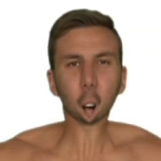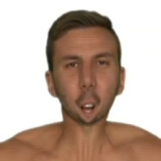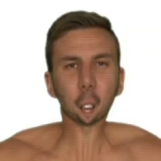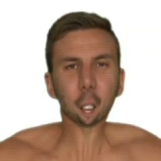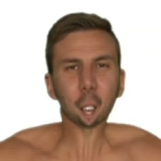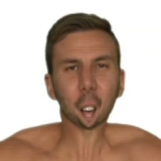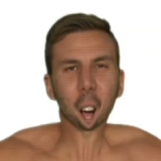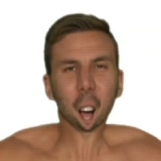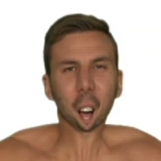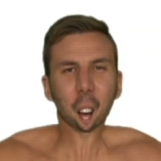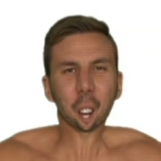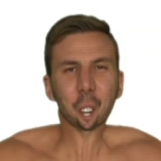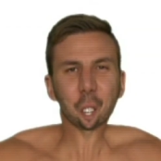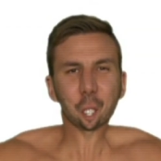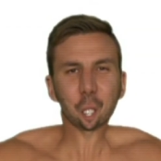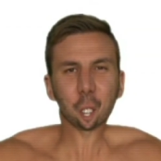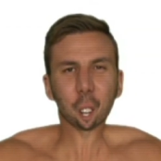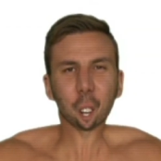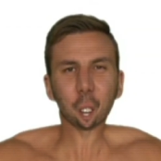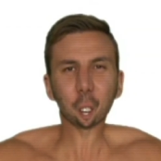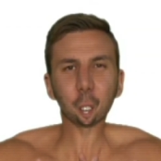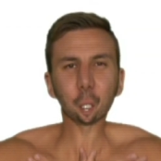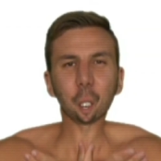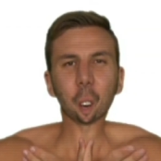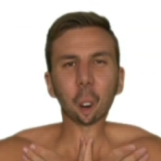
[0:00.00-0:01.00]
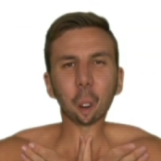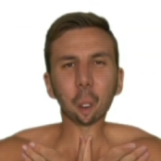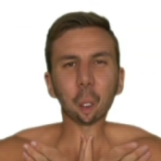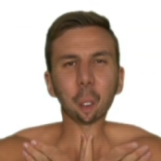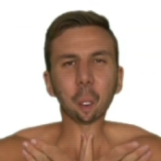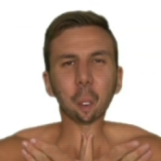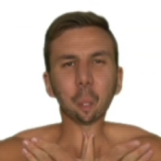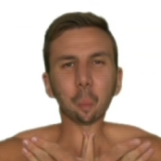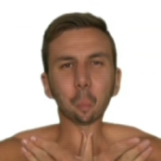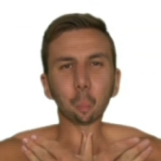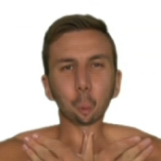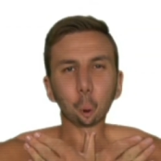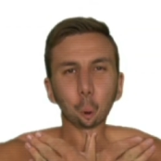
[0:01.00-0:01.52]
How you actually
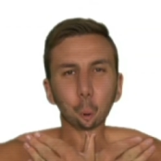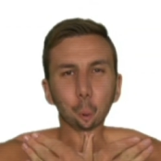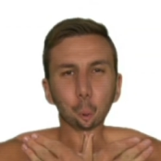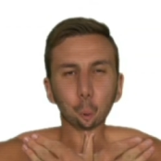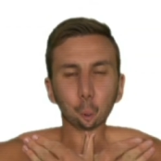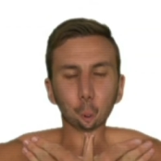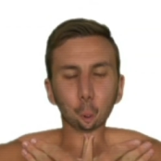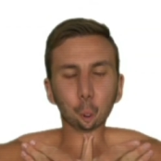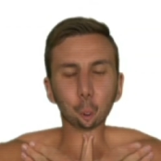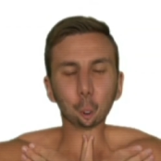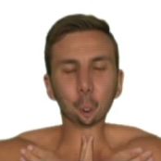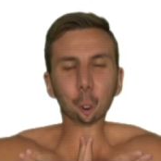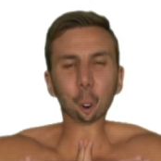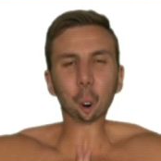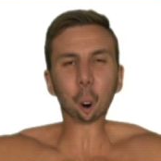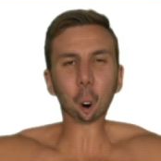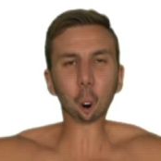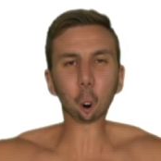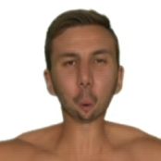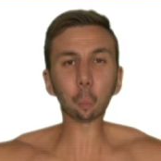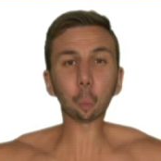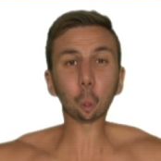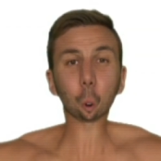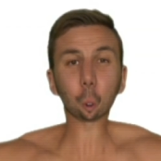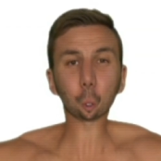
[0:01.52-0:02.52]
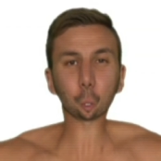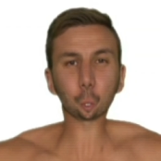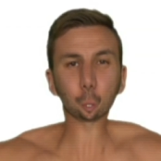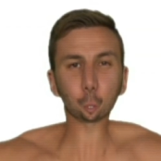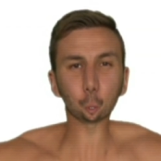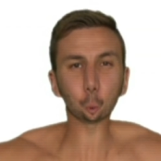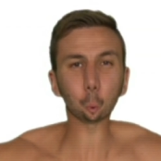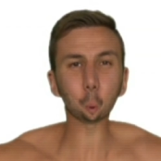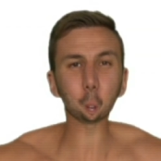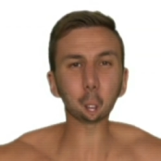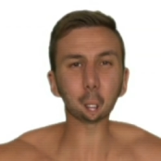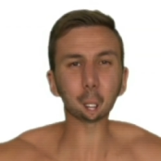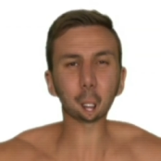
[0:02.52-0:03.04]
going, bro? I'm
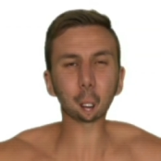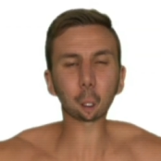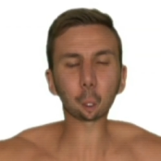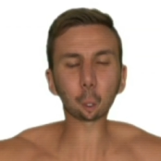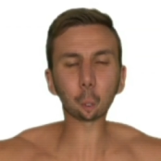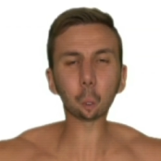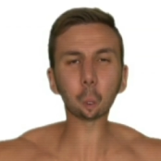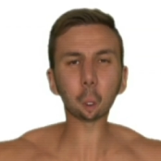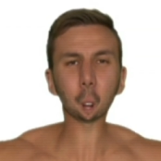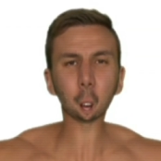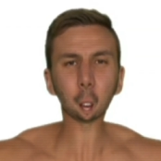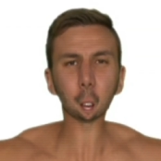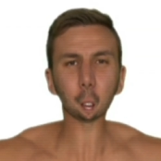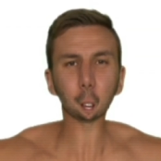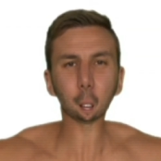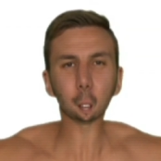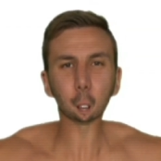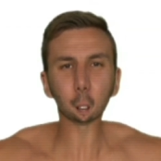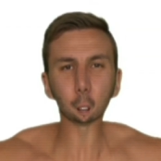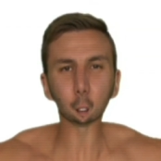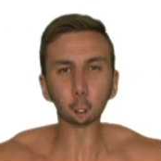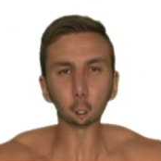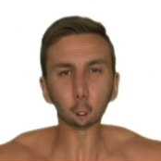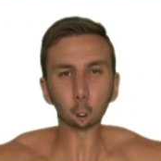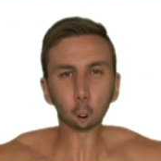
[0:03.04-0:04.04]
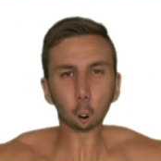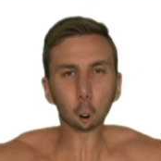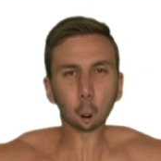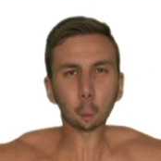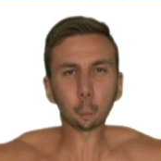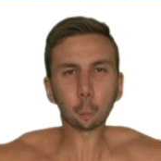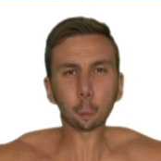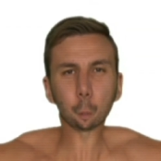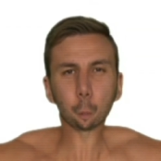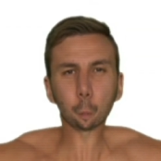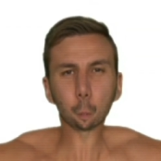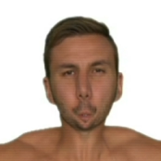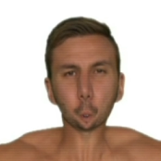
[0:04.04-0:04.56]
not doing that good, eh?
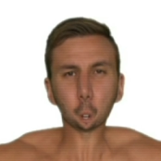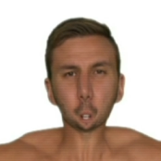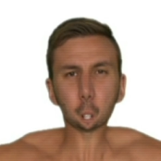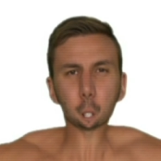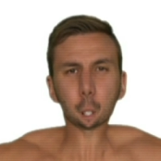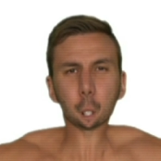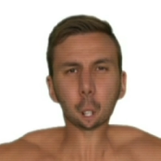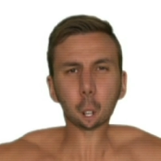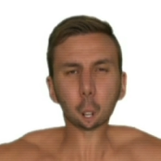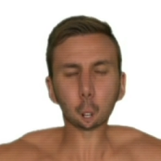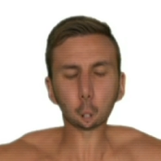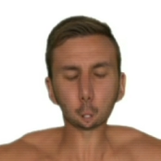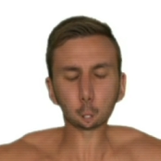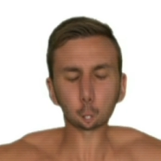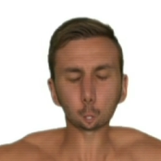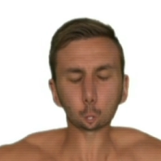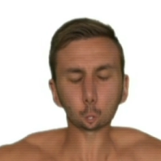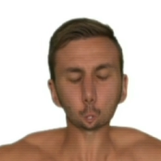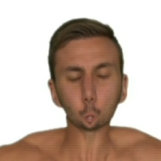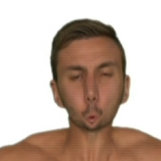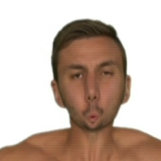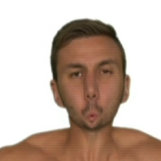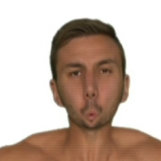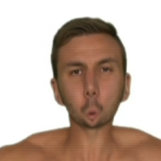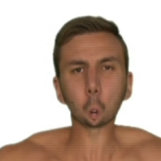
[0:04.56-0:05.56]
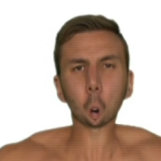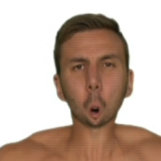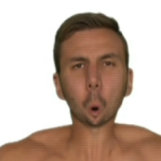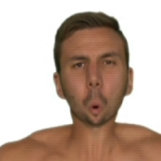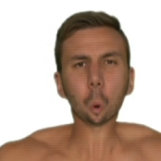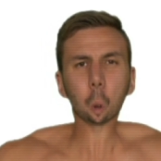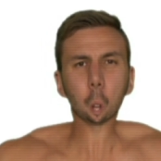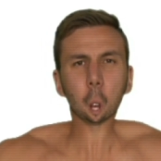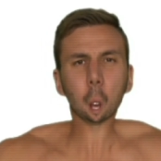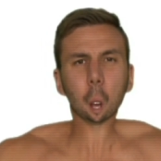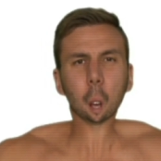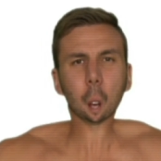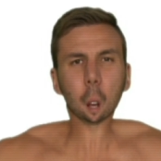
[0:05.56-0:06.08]
I'm freezing, it's so
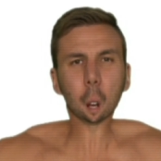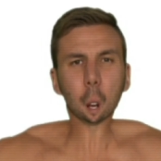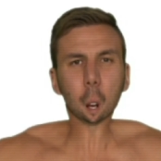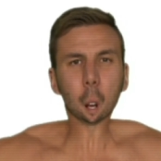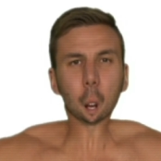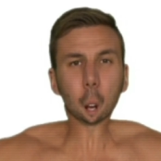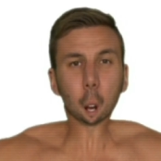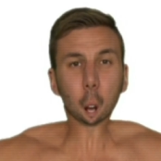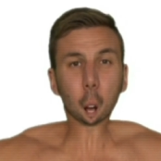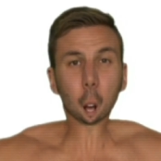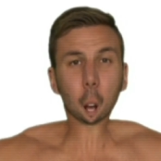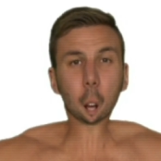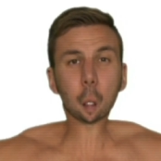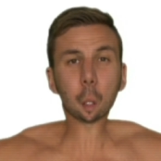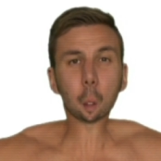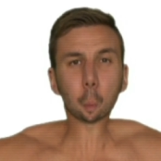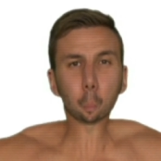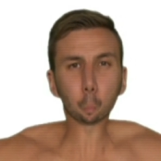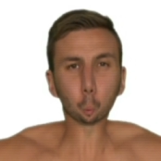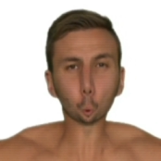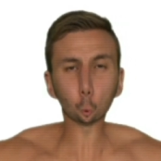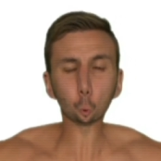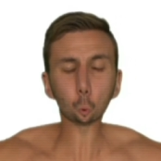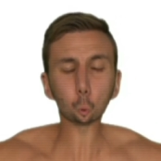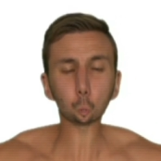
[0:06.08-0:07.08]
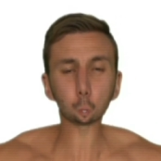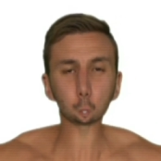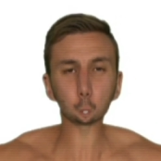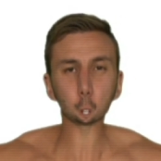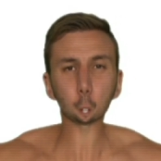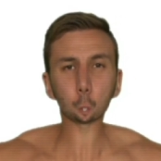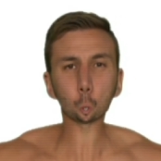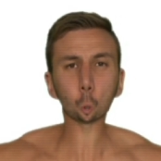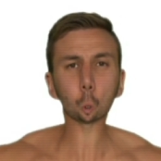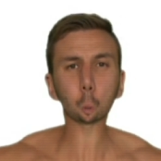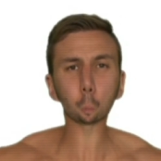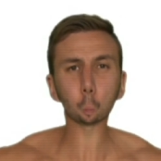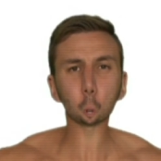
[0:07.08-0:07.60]
cold here. And the Blues,
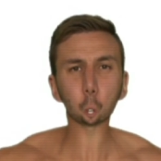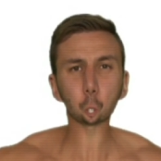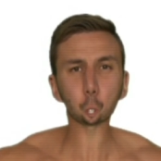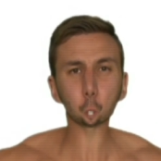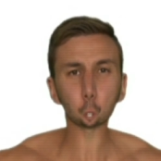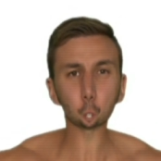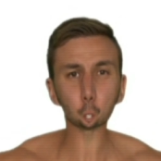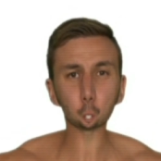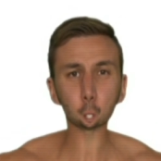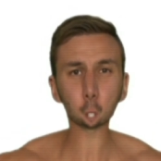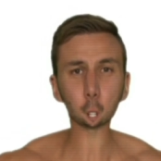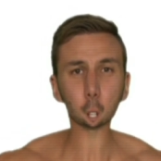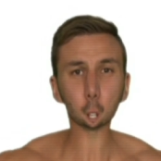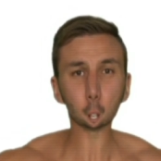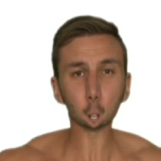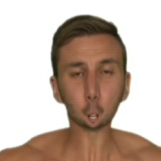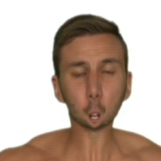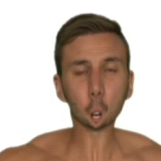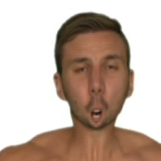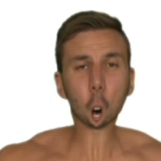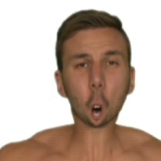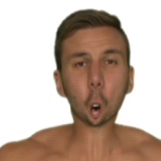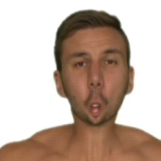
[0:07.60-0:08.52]
they took my jersey.